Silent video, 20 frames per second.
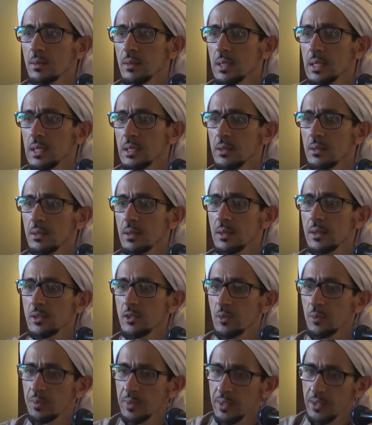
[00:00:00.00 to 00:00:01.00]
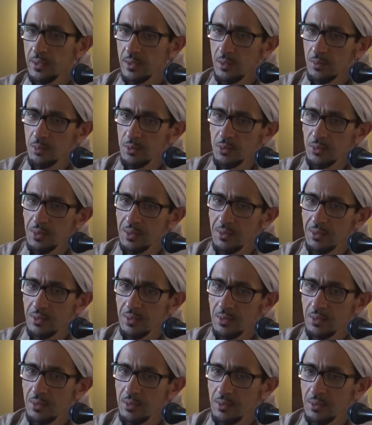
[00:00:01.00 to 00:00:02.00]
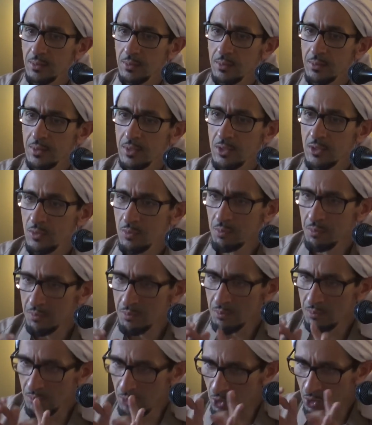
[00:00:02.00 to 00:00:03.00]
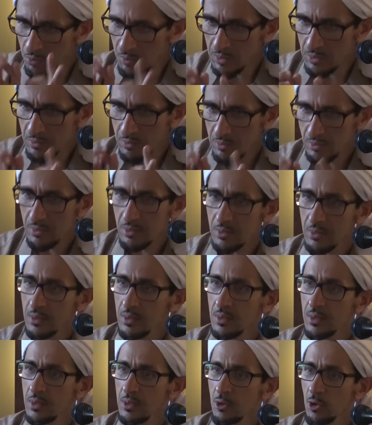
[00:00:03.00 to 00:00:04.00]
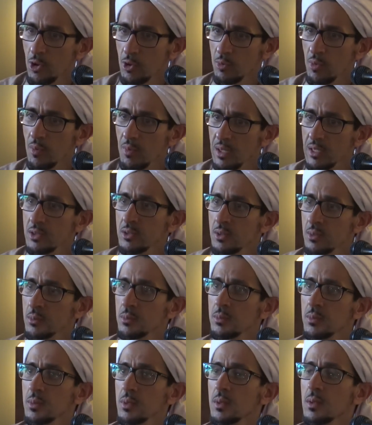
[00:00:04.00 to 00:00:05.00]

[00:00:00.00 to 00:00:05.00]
And there is a parallel between this moment or momentum